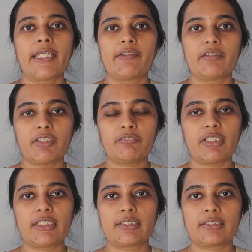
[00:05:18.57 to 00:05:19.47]
Even
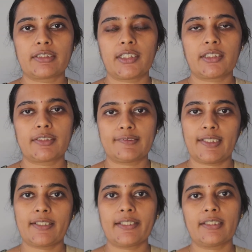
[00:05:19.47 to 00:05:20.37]
when in
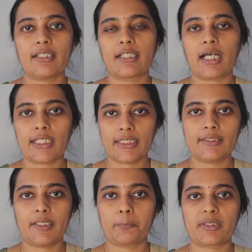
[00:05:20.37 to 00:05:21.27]
reciting the
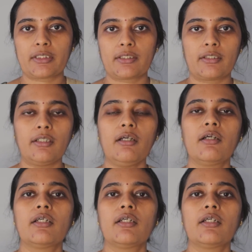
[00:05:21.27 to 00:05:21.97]
Gayatri mantra,